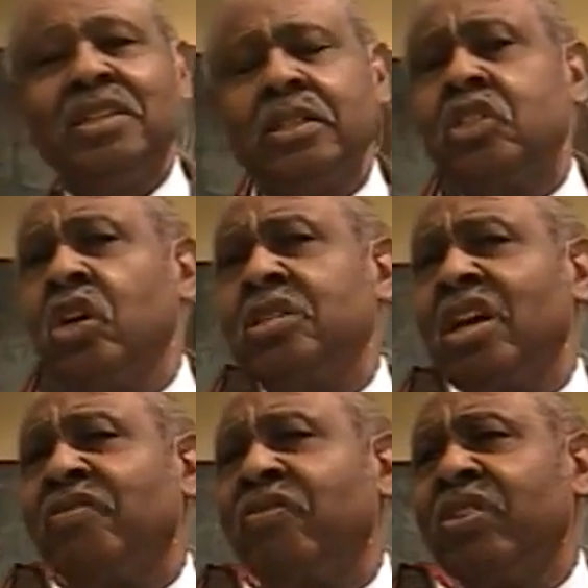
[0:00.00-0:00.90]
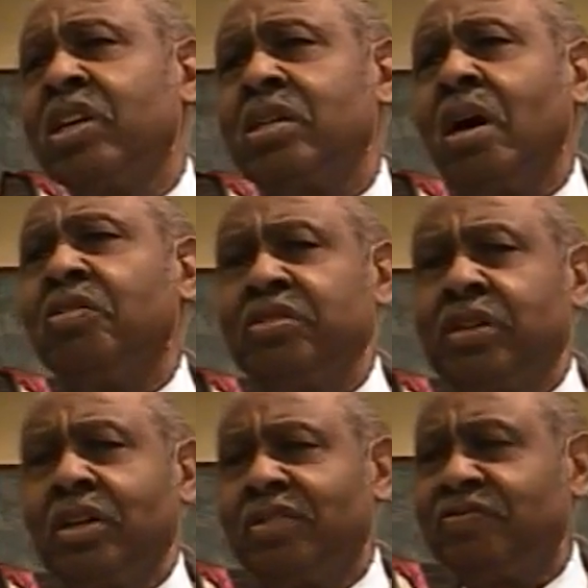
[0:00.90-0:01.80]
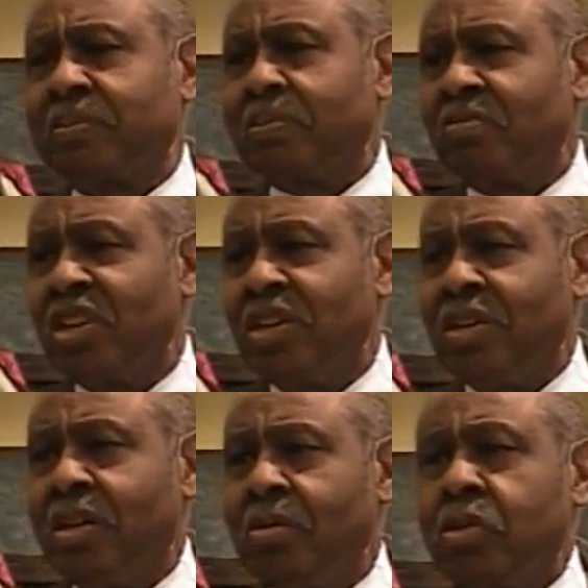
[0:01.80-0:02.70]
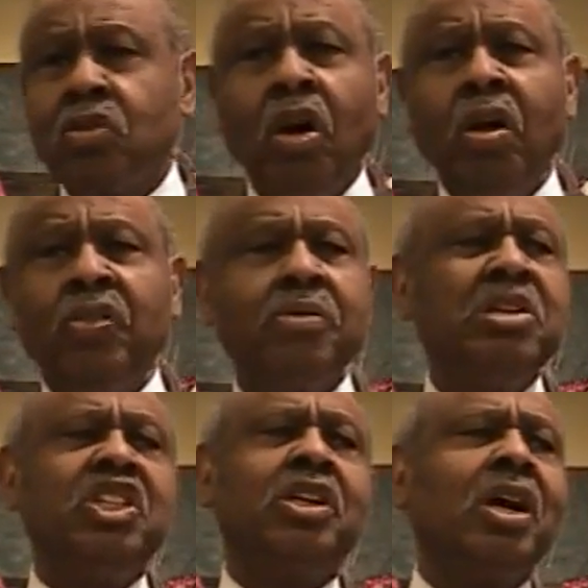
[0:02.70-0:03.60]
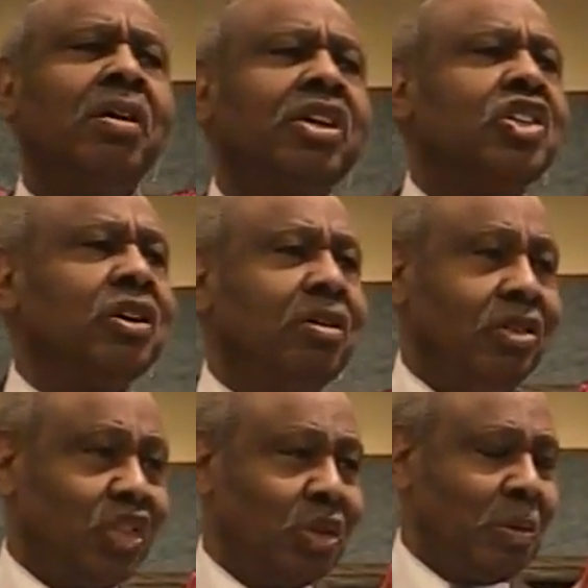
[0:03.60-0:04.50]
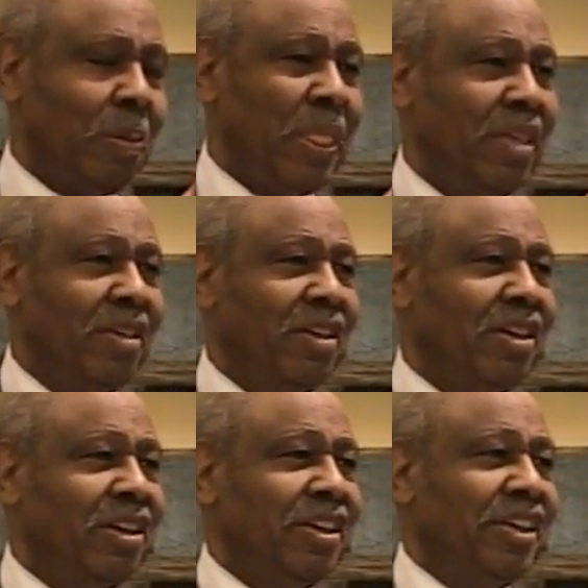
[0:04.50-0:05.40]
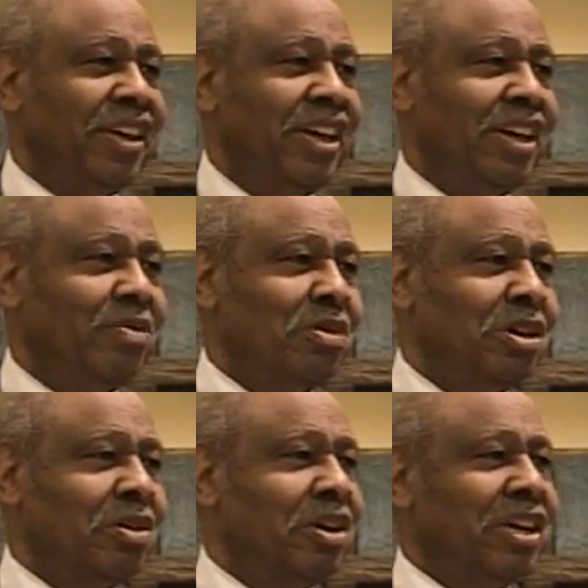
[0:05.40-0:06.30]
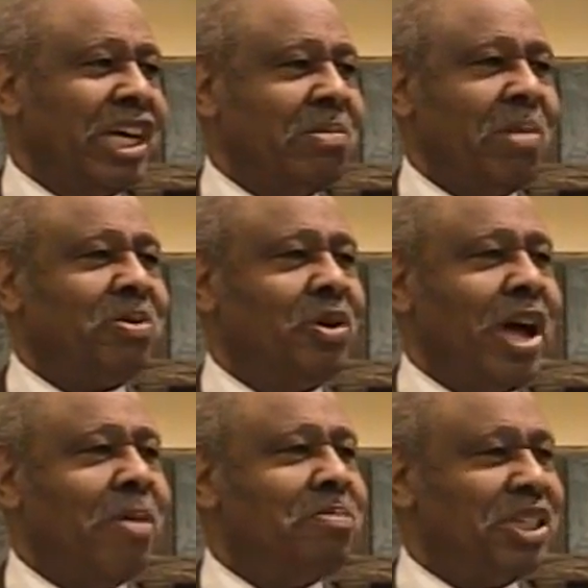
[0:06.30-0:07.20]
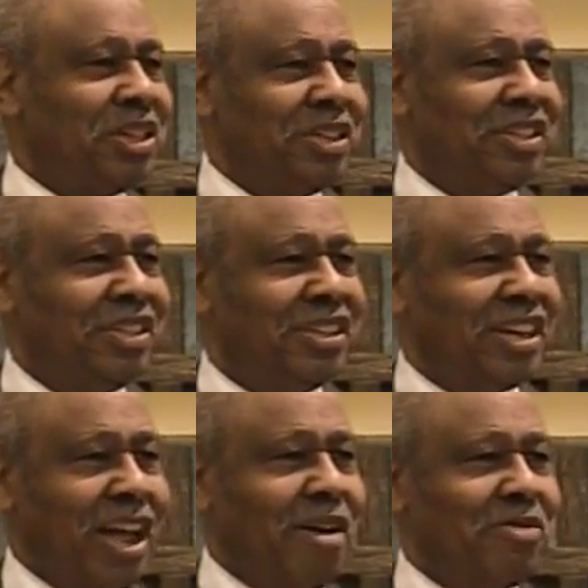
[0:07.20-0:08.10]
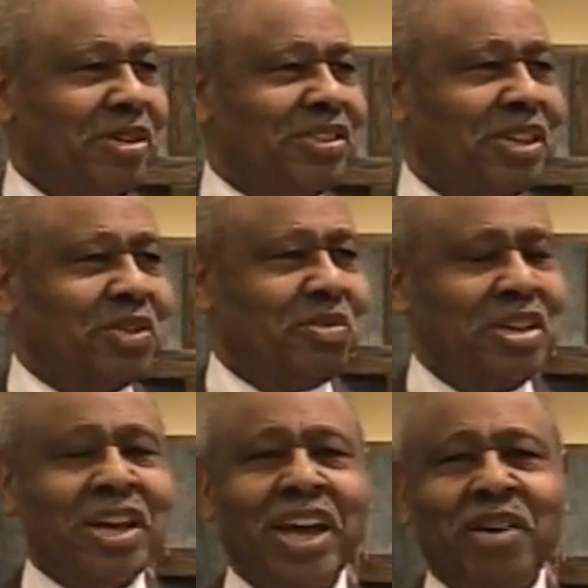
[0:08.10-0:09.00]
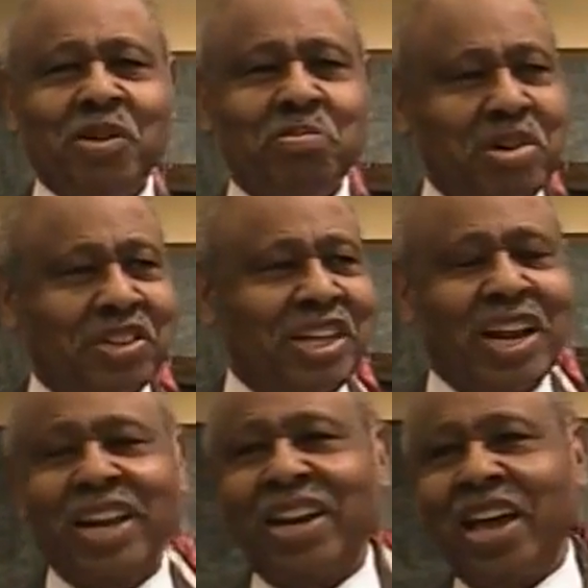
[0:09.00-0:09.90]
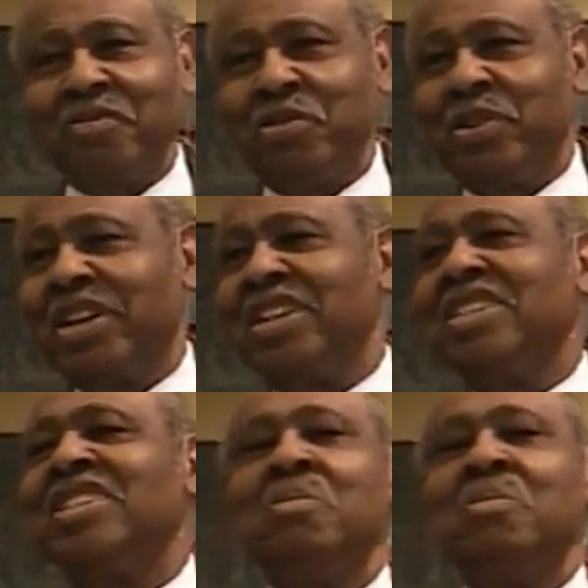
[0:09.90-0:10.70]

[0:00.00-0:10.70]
The church at Philadelphia was called the Missionary Church. And we're going to come up to our mission conference this week. I have a book that I'd like for at least